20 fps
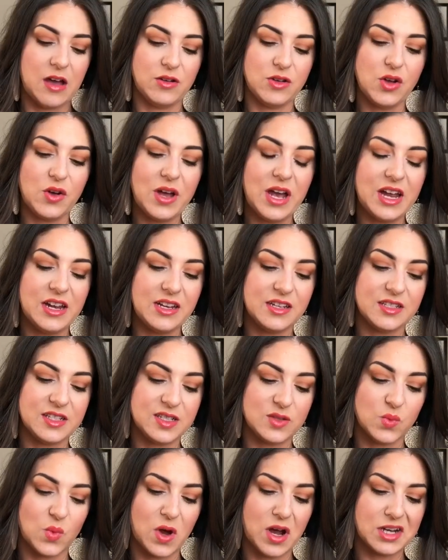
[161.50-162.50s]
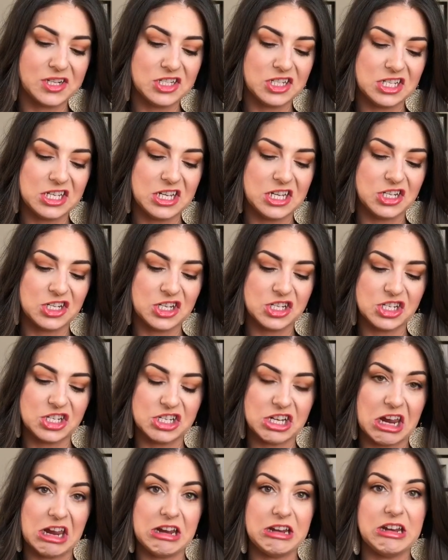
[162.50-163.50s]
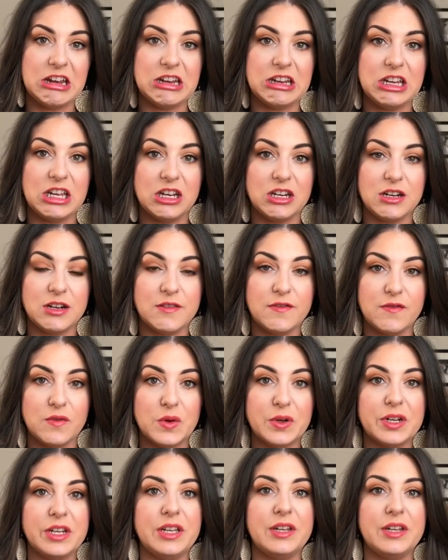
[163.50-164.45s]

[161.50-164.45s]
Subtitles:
I'll go ahead and swatch each shade in here for